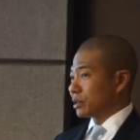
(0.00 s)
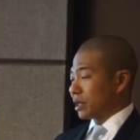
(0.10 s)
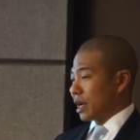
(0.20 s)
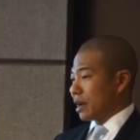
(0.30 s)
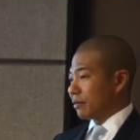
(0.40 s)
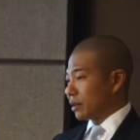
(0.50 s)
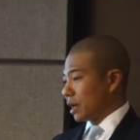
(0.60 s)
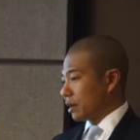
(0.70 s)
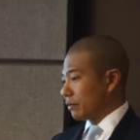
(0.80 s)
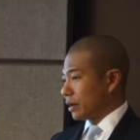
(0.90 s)
It's going to have a
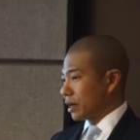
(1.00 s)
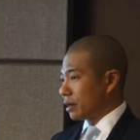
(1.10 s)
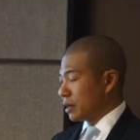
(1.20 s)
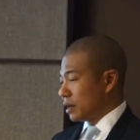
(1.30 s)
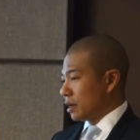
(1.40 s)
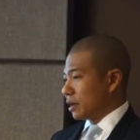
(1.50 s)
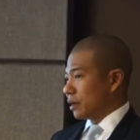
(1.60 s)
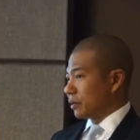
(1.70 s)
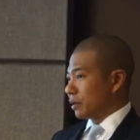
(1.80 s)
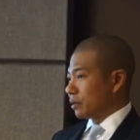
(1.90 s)
lot of
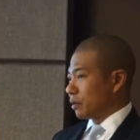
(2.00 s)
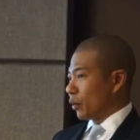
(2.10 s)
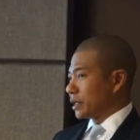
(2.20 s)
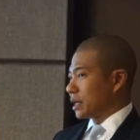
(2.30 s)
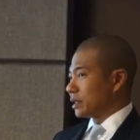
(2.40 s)
the ways